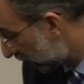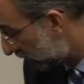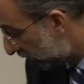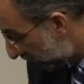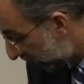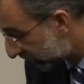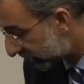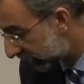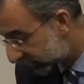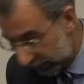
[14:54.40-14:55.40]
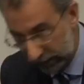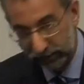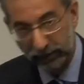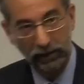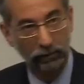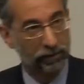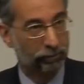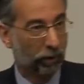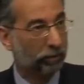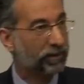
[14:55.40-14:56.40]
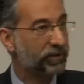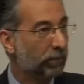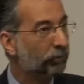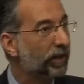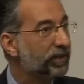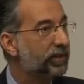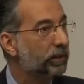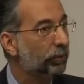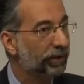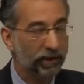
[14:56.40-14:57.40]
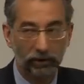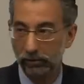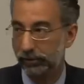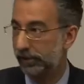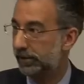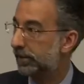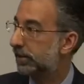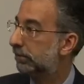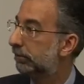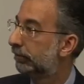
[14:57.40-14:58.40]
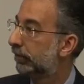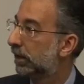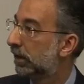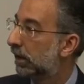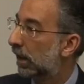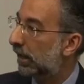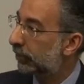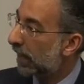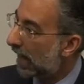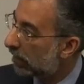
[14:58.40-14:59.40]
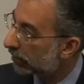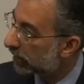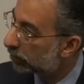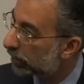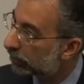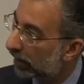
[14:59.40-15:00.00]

knowing as I did that there was probably some racism within the criminal justice system, I thought, how can we